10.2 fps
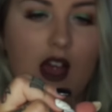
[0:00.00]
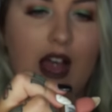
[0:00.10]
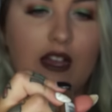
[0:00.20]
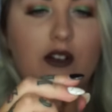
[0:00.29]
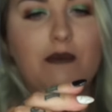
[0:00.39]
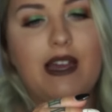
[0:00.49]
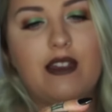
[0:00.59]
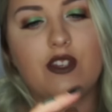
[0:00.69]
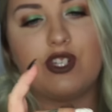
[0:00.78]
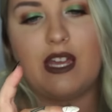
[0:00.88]
I got
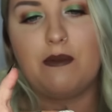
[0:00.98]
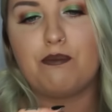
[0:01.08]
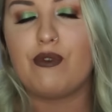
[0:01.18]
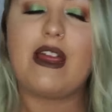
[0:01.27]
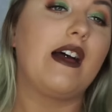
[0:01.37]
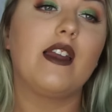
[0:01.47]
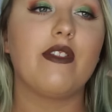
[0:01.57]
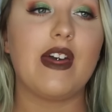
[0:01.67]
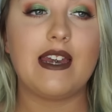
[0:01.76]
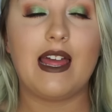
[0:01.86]
mine in the shade
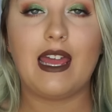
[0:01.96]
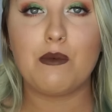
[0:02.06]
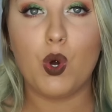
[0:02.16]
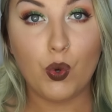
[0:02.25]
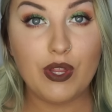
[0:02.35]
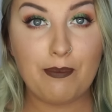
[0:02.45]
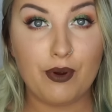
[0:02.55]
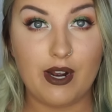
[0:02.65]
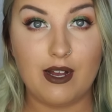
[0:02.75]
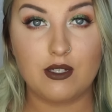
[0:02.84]
brown. They name all their
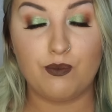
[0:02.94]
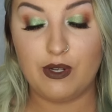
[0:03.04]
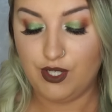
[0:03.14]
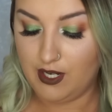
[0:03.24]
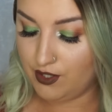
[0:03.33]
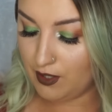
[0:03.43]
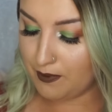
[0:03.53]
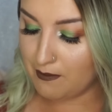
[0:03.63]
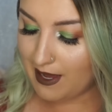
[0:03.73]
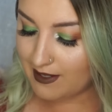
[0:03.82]
products, which is
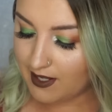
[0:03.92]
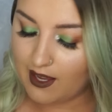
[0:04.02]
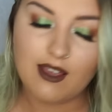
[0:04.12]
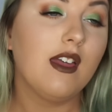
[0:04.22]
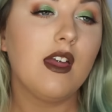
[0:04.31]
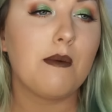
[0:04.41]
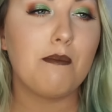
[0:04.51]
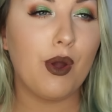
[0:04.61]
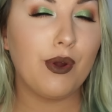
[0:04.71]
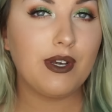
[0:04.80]
super amazing.
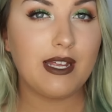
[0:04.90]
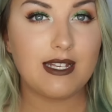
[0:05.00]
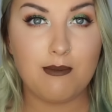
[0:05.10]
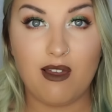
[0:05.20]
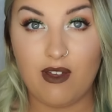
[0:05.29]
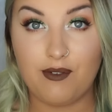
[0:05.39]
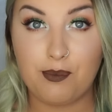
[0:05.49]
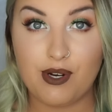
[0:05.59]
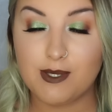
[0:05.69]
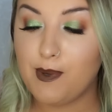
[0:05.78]
Mode is my
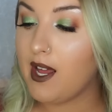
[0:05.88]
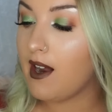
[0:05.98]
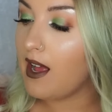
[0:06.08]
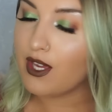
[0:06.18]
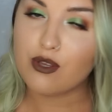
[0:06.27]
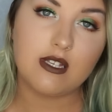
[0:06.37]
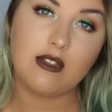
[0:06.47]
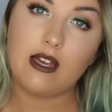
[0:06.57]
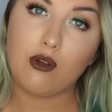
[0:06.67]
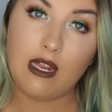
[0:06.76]
favorite pressed powder. I use
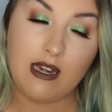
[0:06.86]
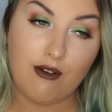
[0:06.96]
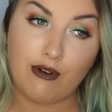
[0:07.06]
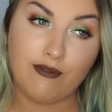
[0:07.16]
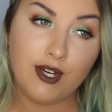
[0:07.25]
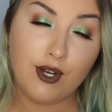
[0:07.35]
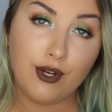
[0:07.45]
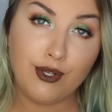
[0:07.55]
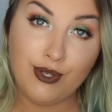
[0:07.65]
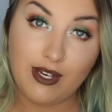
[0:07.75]
it like in every
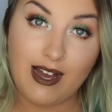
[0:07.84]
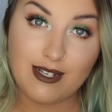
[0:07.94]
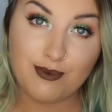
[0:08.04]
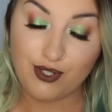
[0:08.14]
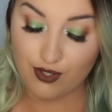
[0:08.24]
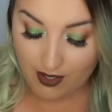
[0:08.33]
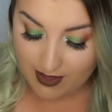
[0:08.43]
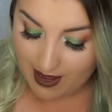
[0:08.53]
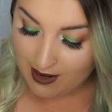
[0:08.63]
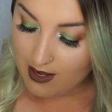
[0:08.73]
video. You guys would
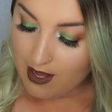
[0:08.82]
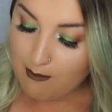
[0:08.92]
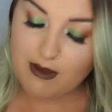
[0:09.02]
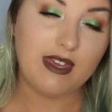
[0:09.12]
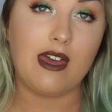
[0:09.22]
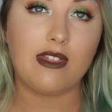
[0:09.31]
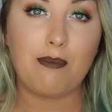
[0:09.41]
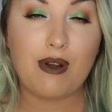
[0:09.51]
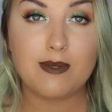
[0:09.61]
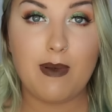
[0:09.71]
know that. But yeah,
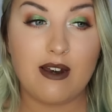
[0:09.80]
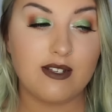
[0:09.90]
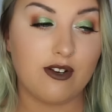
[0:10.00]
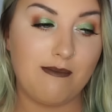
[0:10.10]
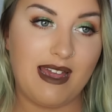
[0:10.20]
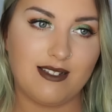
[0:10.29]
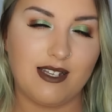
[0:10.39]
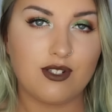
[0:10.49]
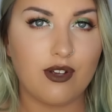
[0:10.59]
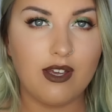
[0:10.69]
their pressed powders are
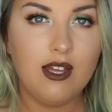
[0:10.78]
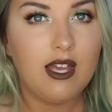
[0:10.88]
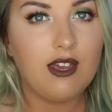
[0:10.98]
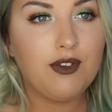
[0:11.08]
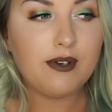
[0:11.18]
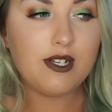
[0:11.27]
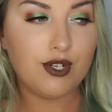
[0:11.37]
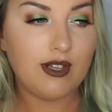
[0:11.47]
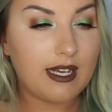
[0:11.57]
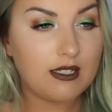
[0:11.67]
amazing. So if you were to
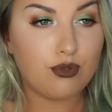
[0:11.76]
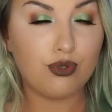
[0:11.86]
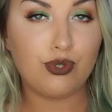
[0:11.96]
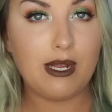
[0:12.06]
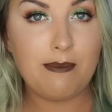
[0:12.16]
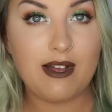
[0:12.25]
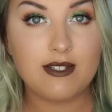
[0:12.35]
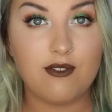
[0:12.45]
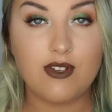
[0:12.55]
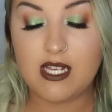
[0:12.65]
do like a little goodie
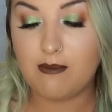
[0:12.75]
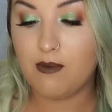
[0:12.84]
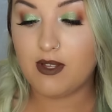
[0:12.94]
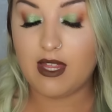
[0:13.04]
basket for someone